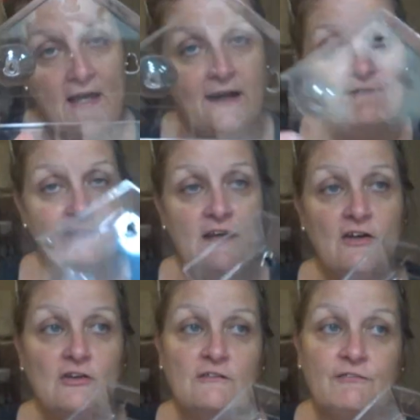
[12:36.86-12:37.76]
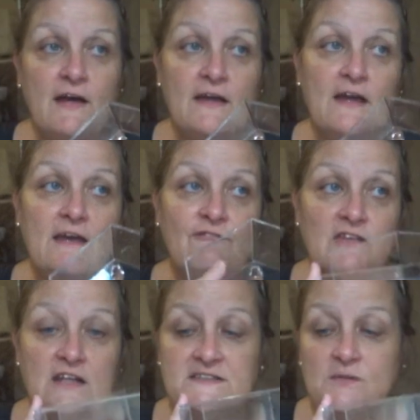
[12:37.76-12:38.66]
And I figured if I if
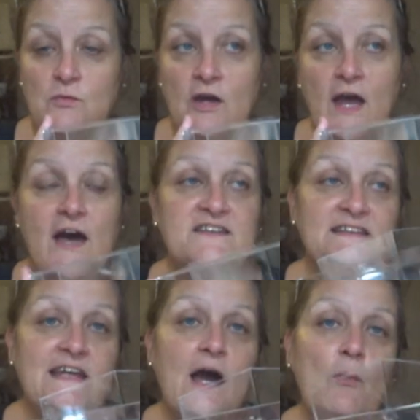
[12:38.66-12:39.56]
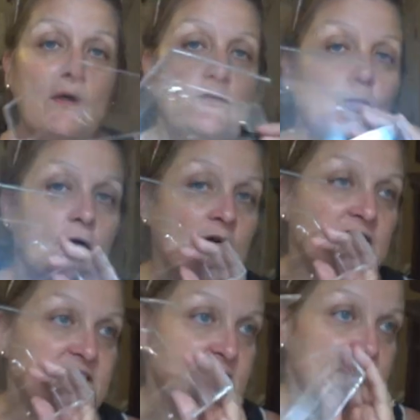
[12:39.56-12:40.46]
it doesn't, I'll see how well it
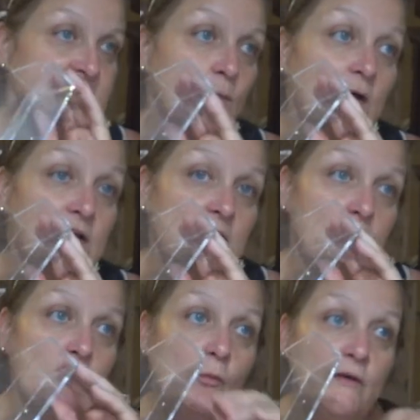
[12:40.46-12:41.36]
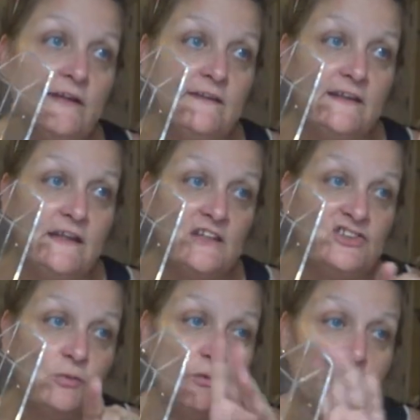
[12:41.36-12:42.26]
works because I wanted to put one in the
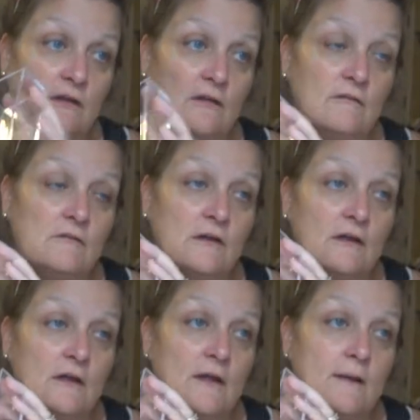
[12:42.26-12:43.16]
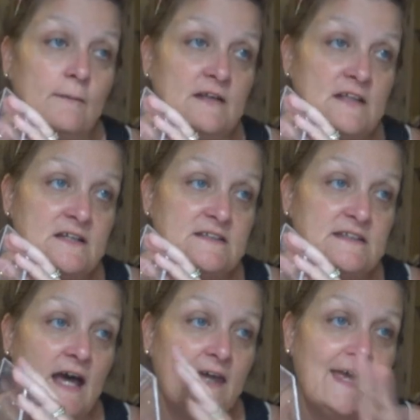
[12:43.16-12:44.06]
kitchen window because
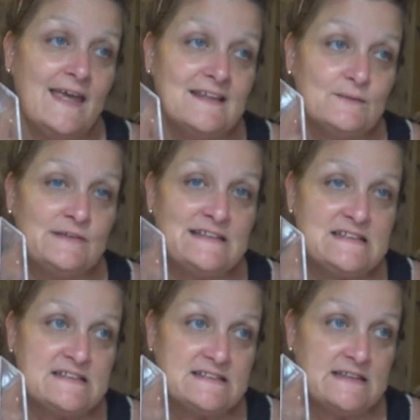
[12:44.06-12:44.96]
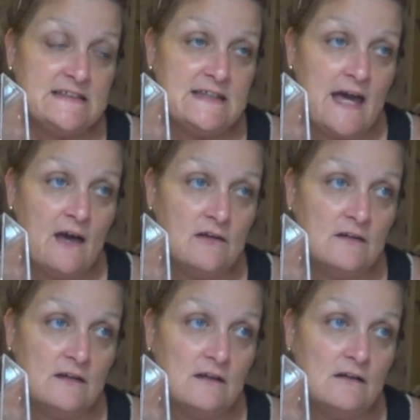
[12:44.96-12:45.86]
I can't really see out of
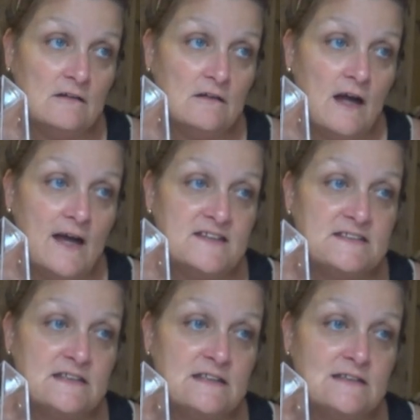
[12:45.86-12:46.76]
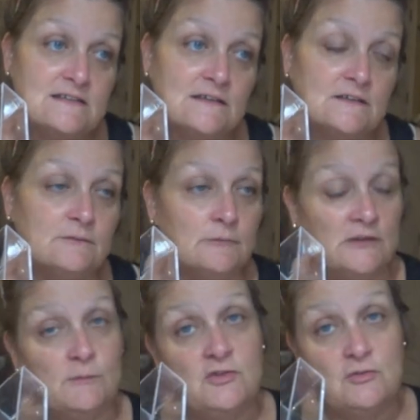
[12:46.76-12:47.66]
there. I see the,
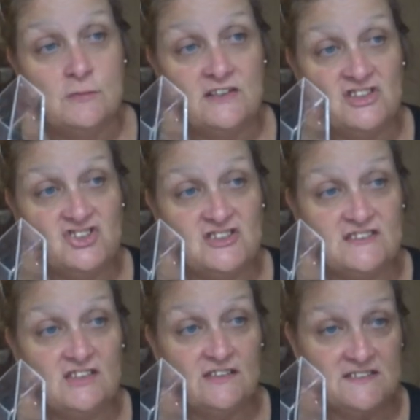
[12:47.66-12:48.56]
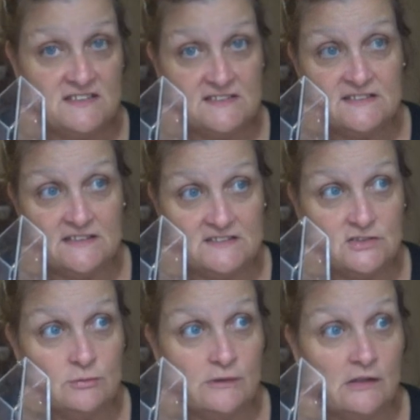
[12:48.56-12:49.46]
when I'm doing my dishes, all I see is that
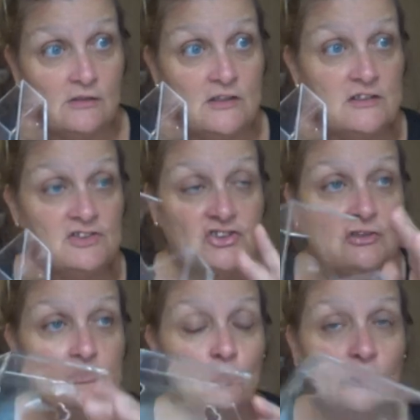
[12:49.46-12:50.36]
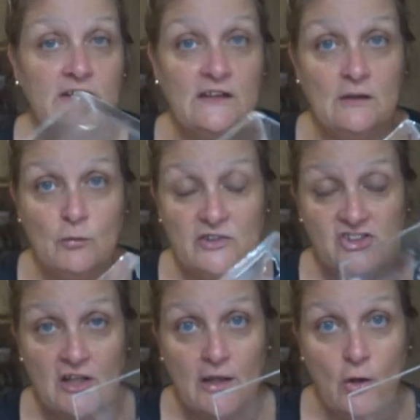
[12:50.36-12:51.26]
stupid air conditioner one day,
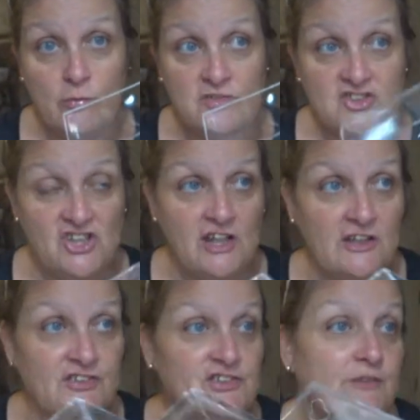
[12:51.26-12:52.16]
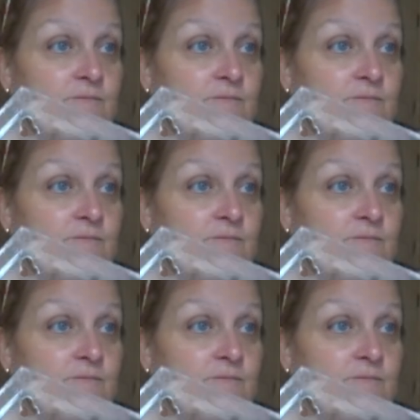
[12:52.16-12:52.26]
which I hope to change.